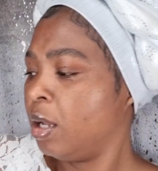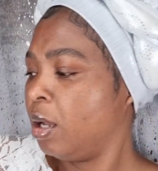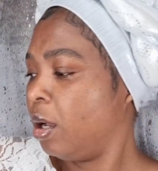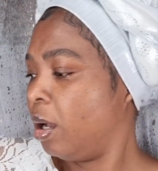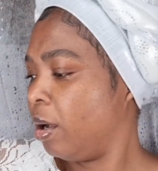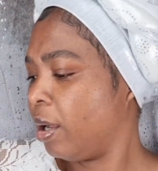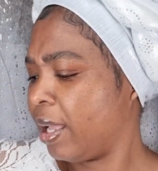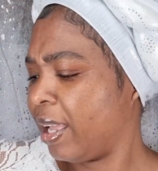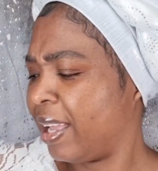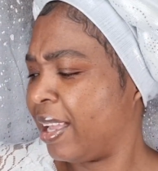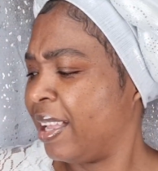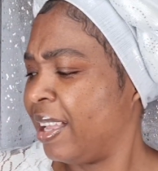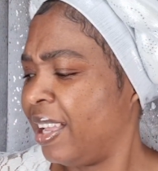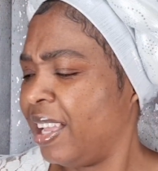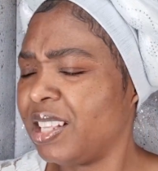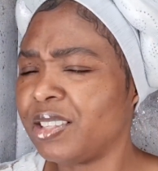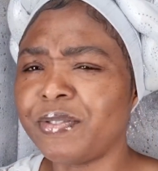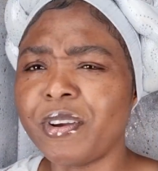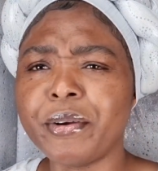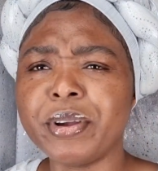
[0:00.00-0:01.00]
okay
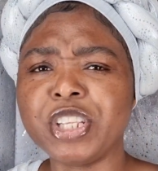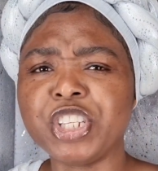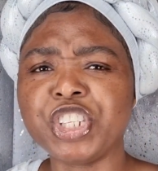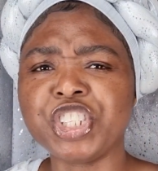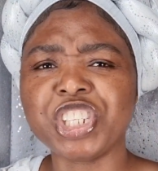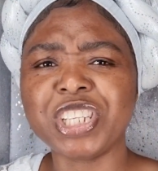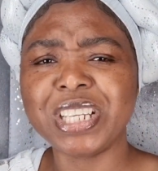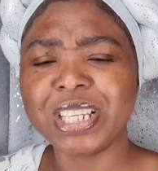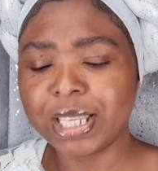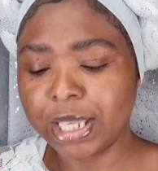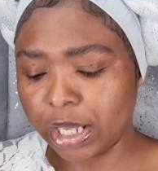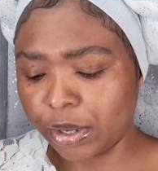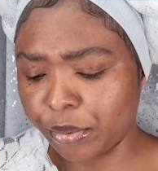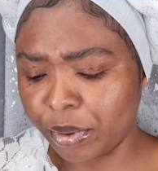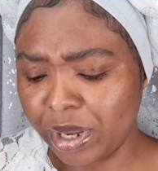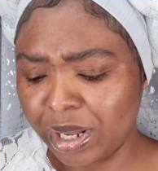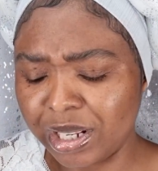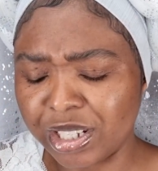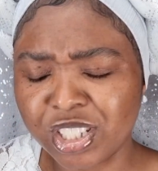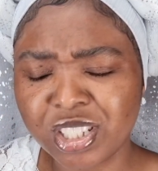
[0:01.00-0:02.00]
it's very cheeky
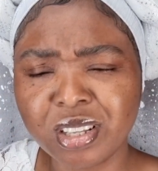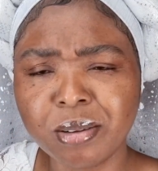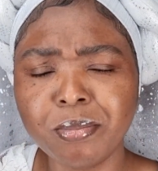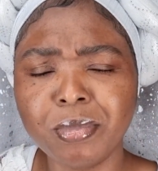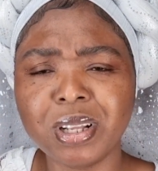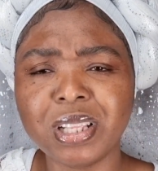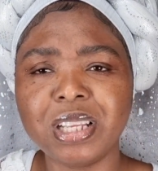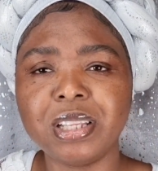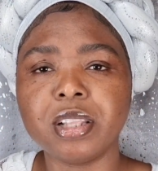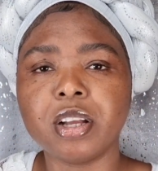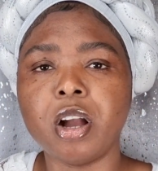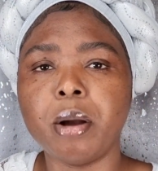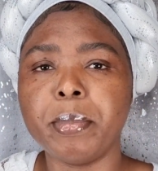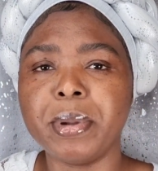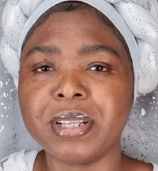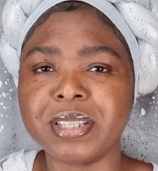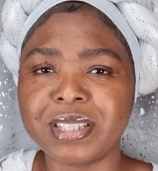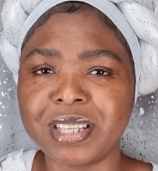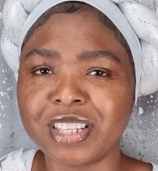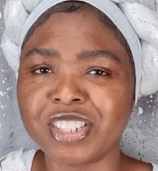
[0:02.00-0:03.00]
really somebody in the
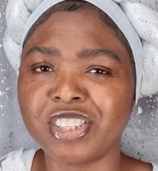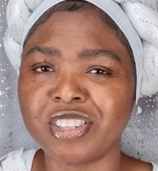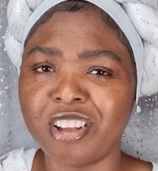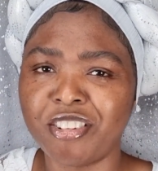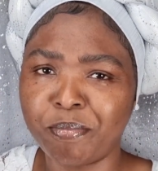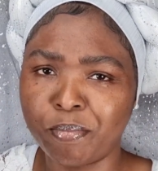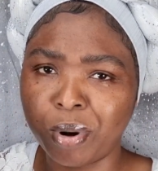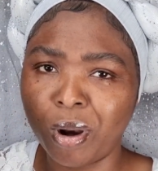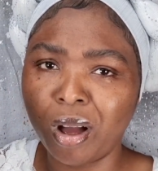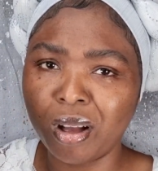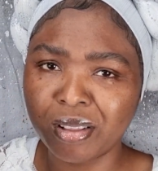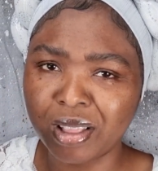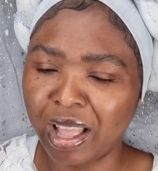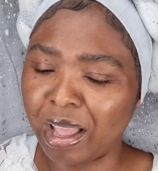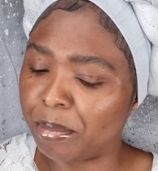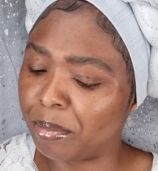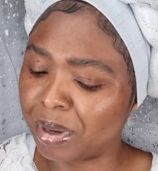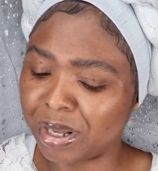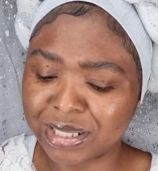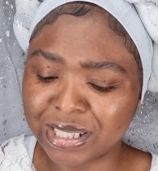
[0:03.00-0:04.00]
comment section i've blocked
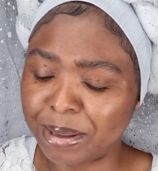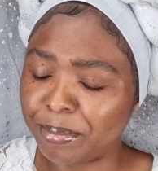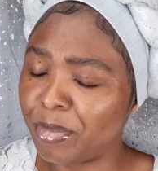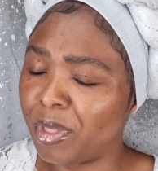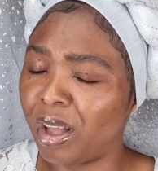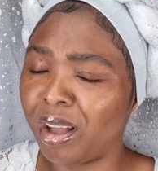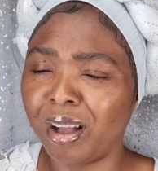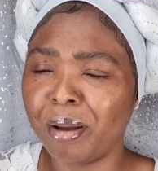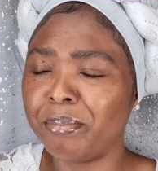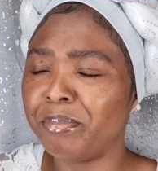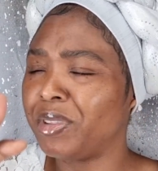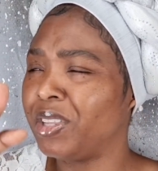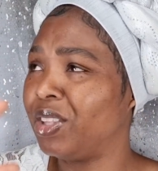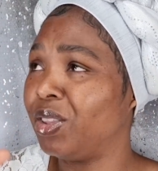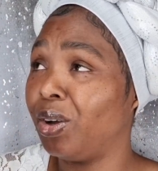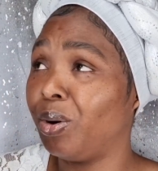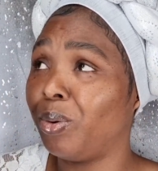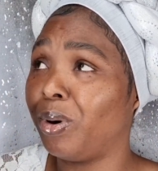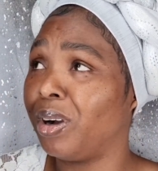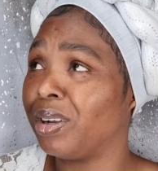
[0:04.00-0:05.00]
them because i'm not um, you
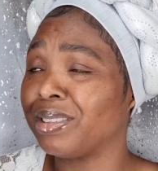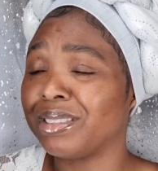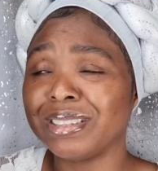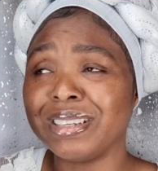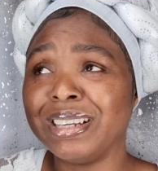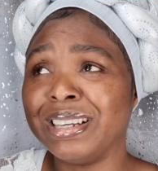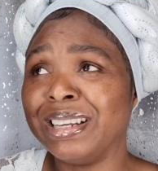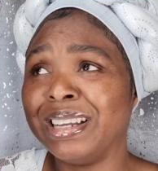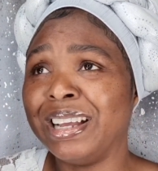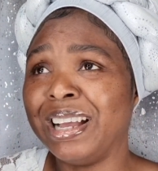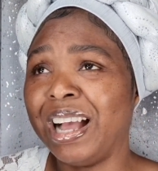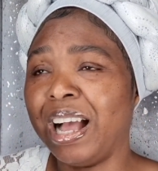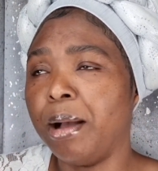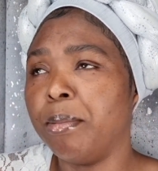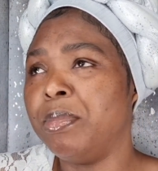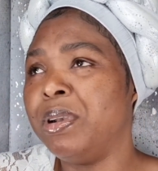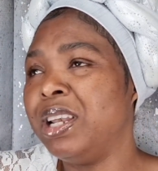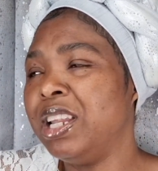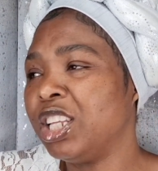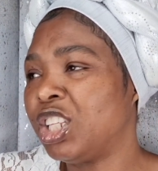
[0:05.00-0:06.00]
know what i'm
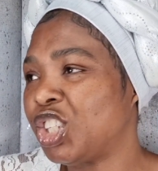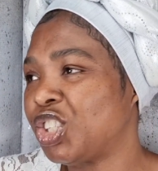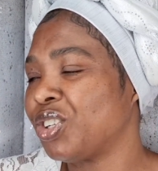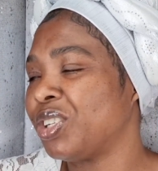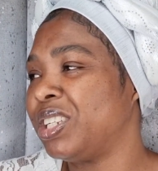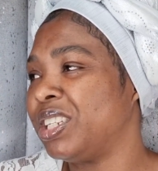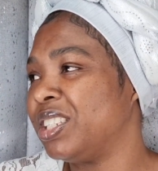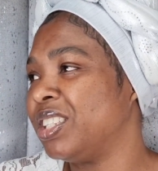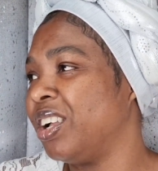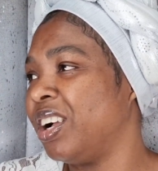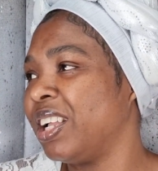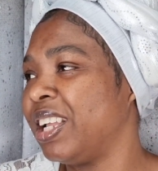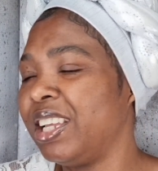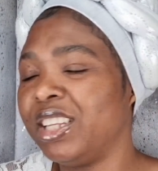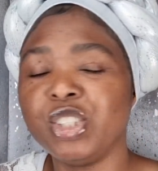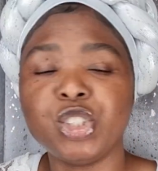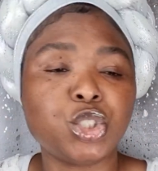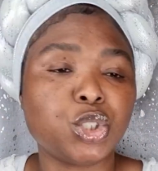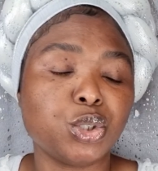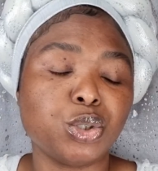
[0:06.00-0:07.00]
literally not
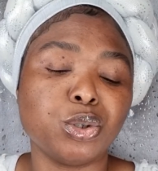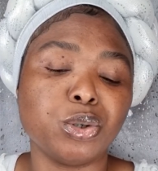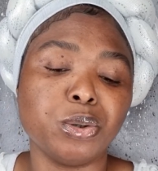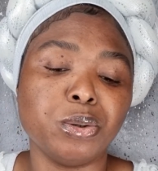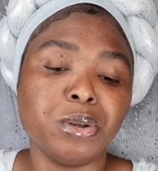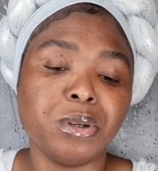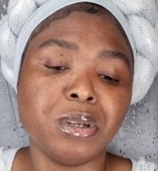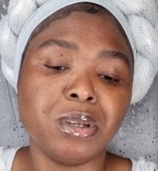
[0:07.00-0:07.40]
into